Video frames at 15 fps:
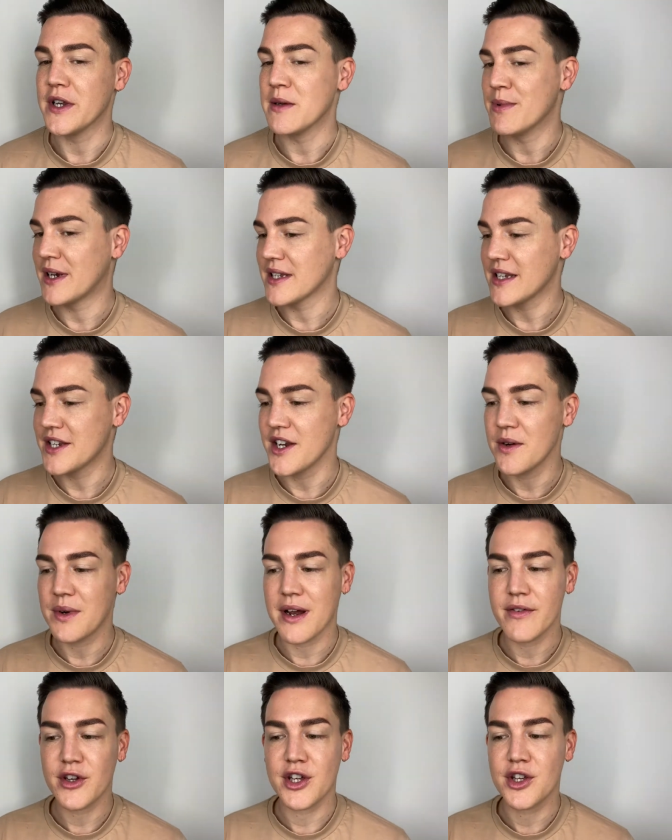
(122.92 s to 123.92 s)
because I don't
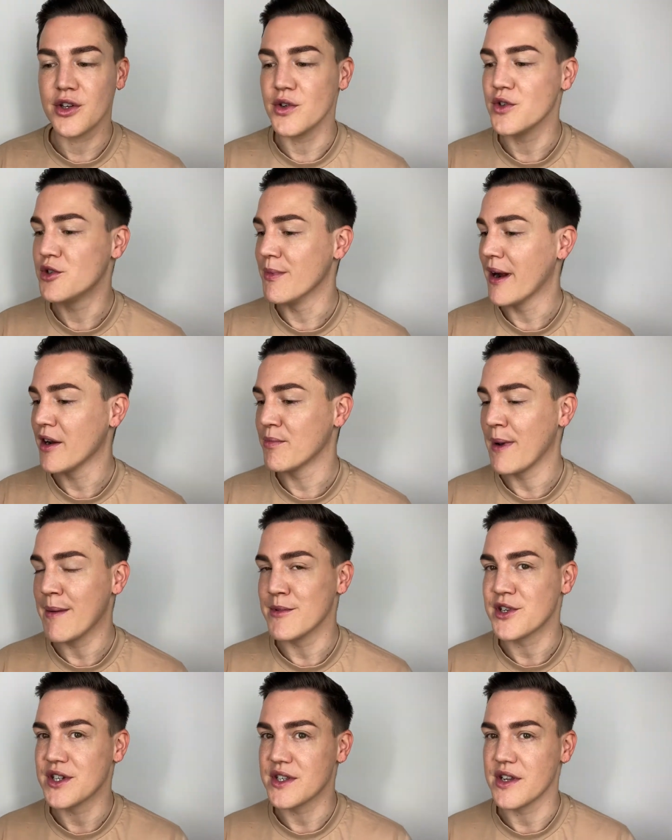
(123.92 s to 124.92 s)
have a huge amount of
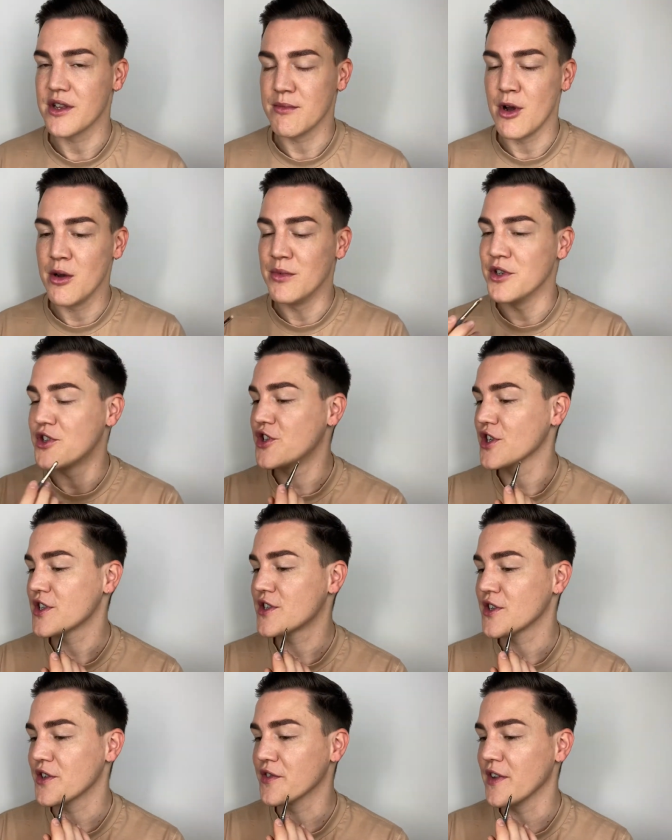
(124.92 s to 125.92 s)
blemishes at the moment, just
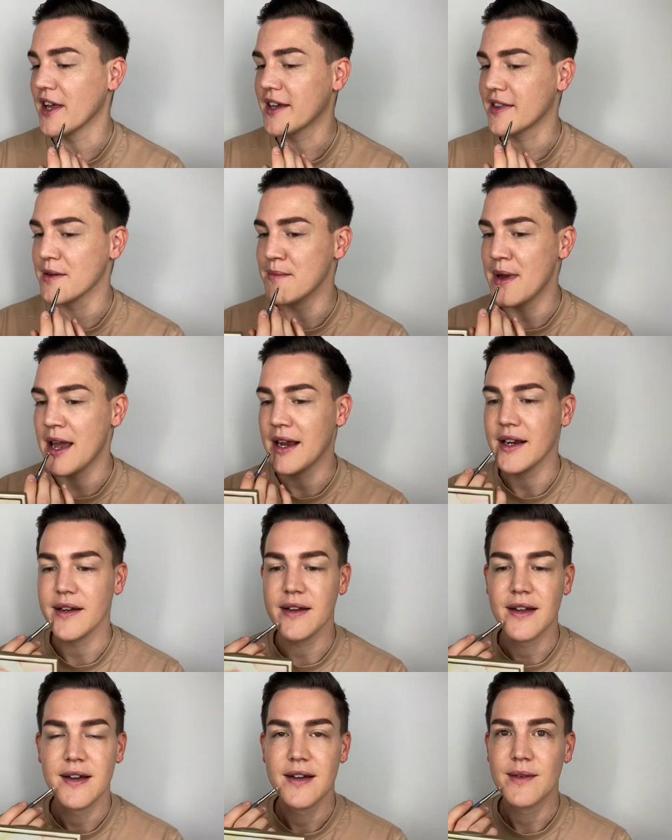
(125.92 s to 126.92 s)
sort of like the main,
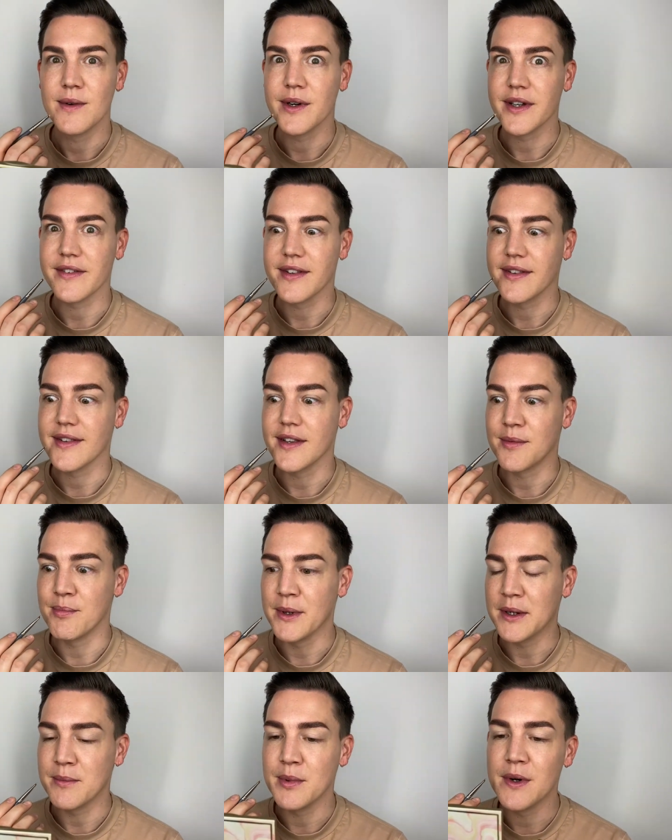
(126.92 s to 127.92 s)
what is this, this
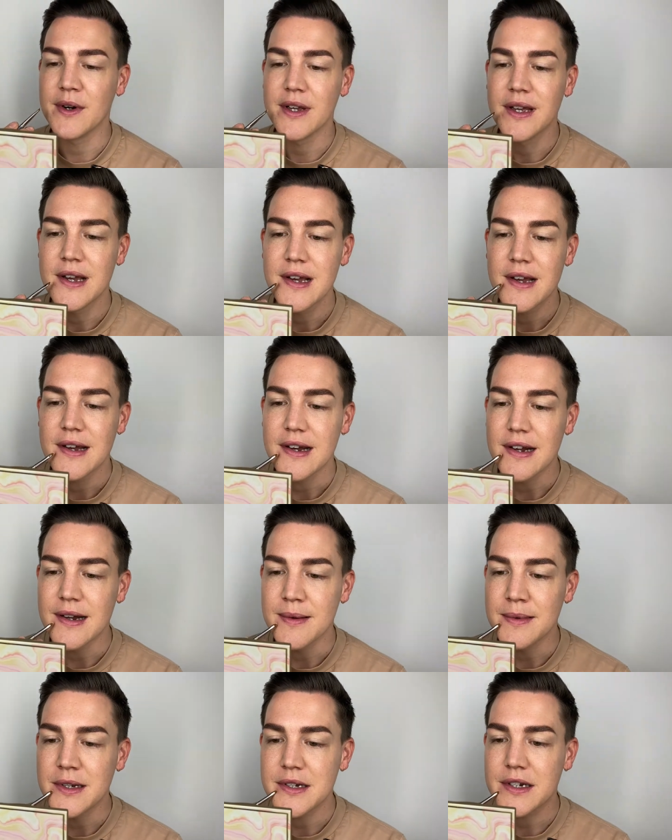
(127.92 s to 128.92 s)
big boy,
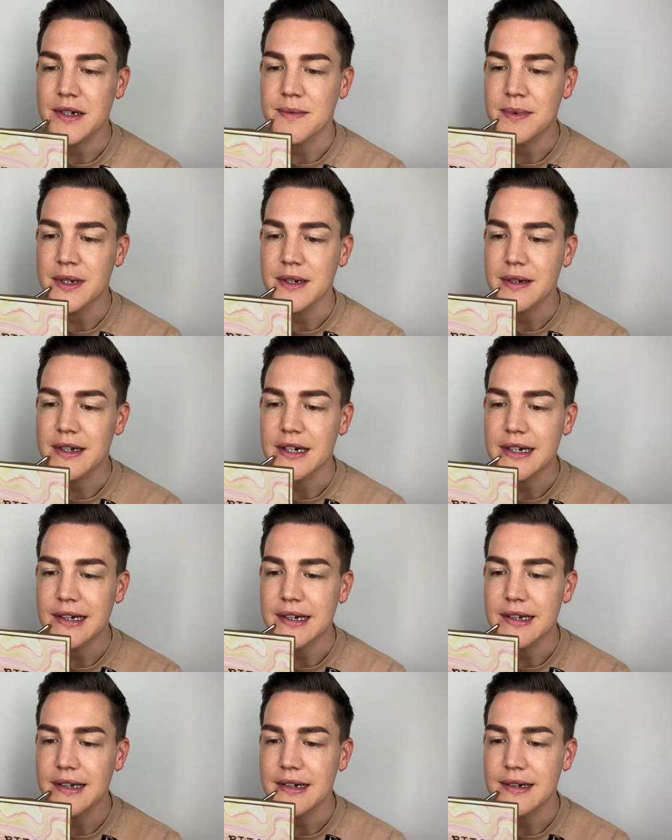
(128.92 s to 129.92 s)
um, it should be
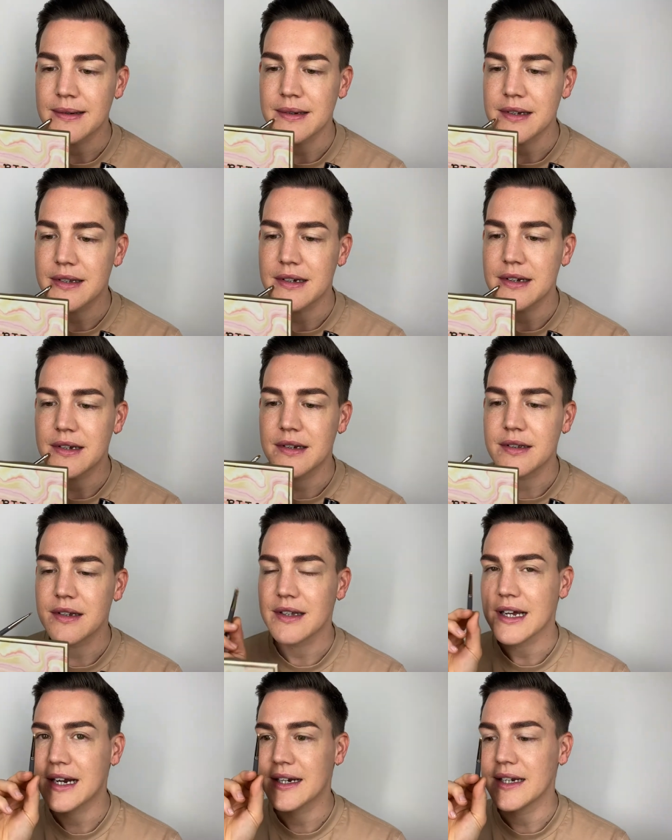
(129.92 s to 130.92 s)
okay. I'm just going to use a
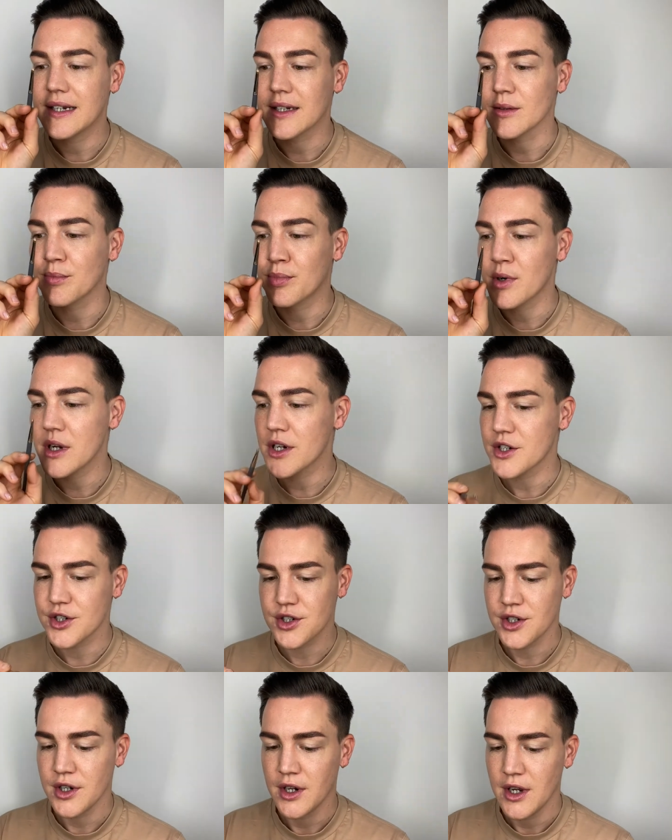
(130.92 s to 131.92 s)
tiny little
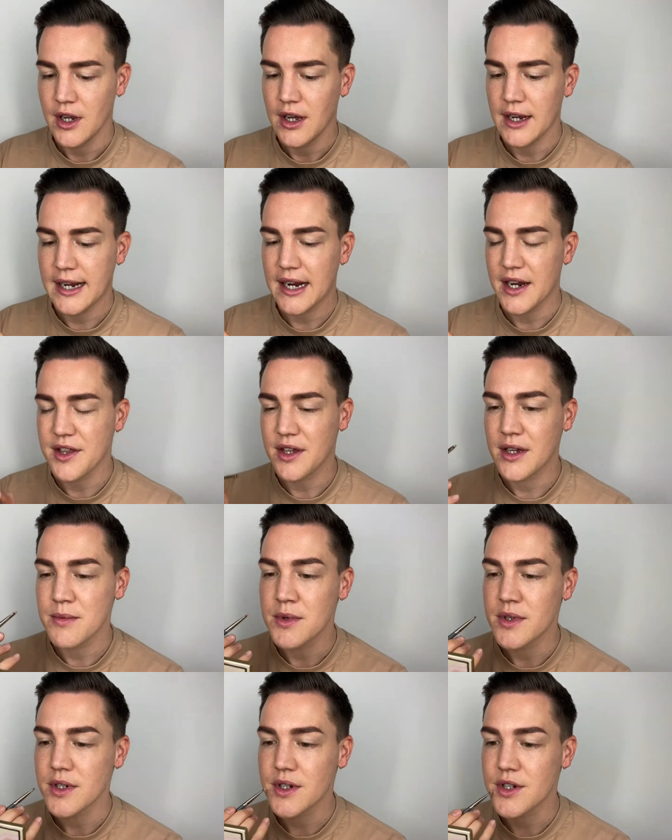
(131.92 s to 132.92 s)
brush. Again, I think I'm
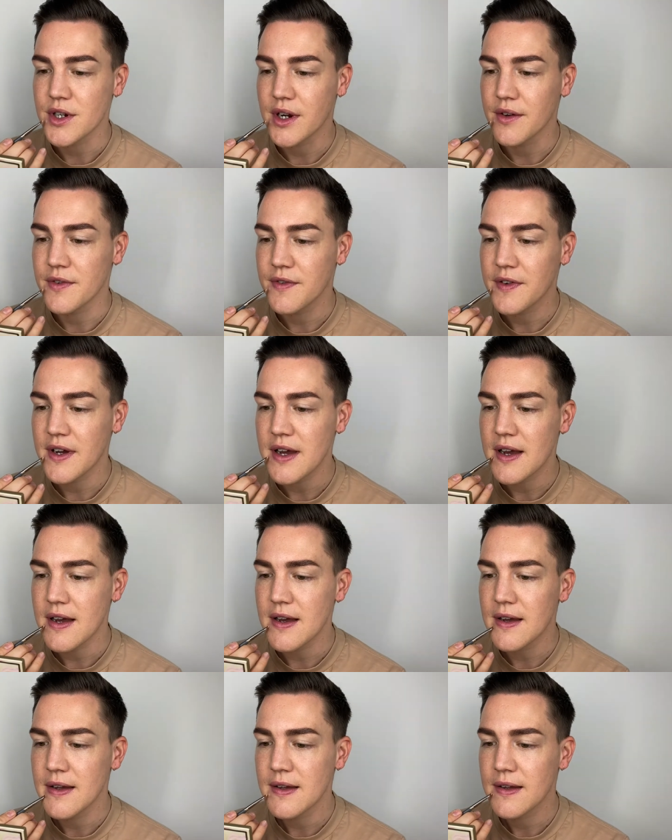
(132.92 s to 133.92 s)
using shade
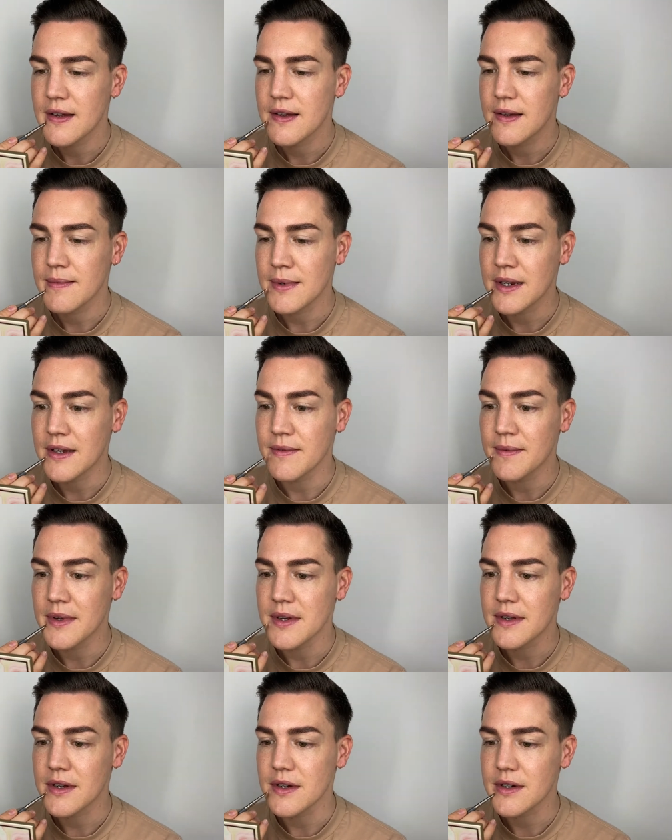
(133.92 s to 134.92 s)
Fair. Might even be a
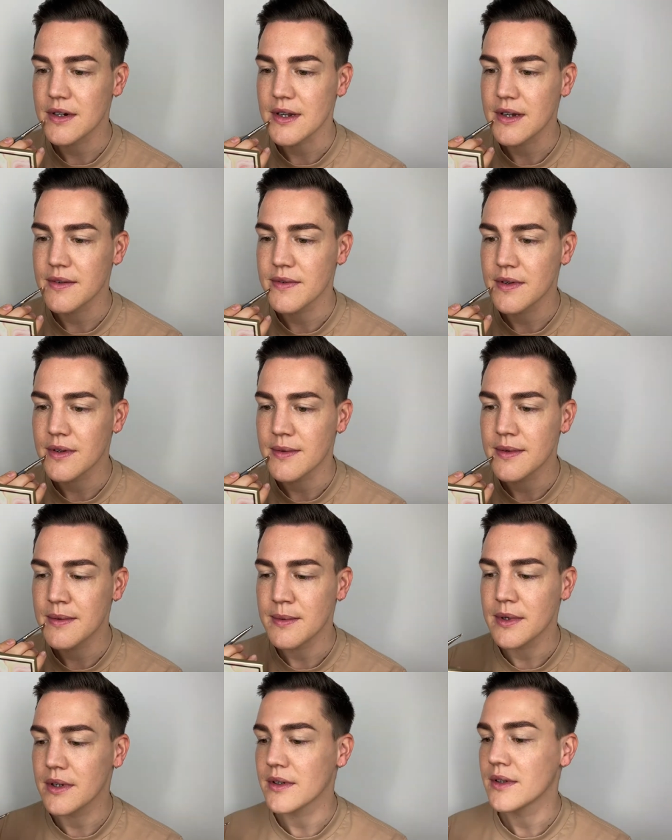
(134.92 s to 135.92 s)
touch light for me,
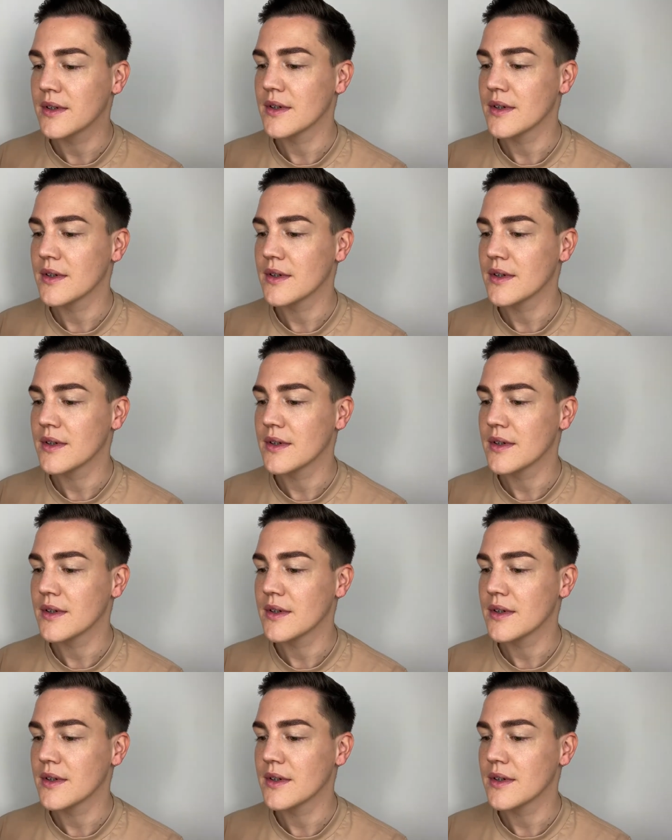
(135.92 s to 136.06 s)
but